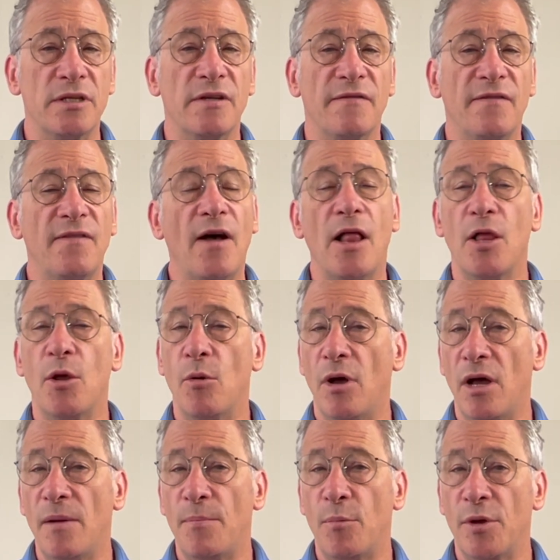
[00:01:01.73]
to follow
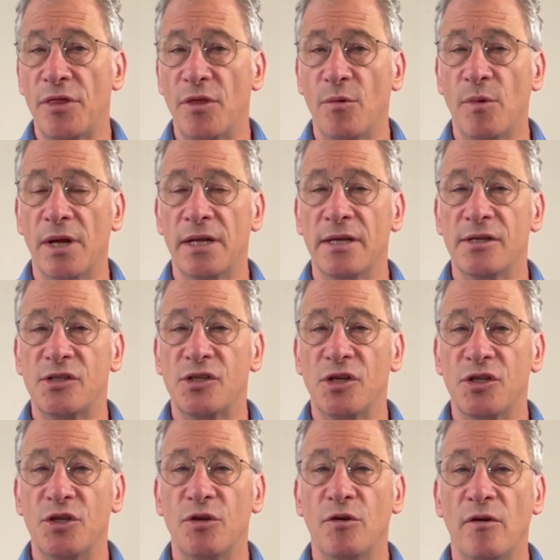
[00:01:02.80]
up with the witness should
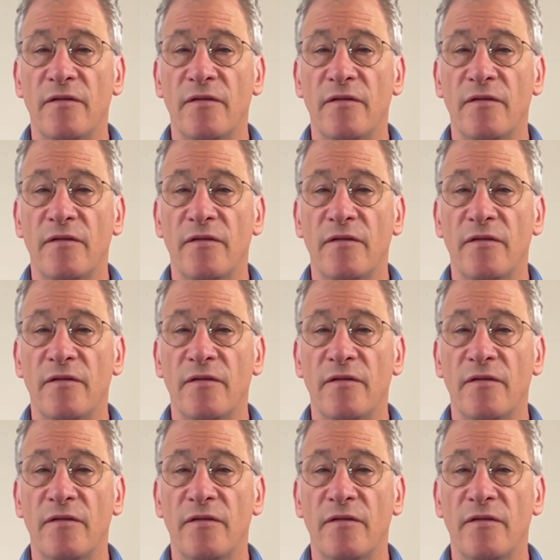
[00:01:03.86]
you have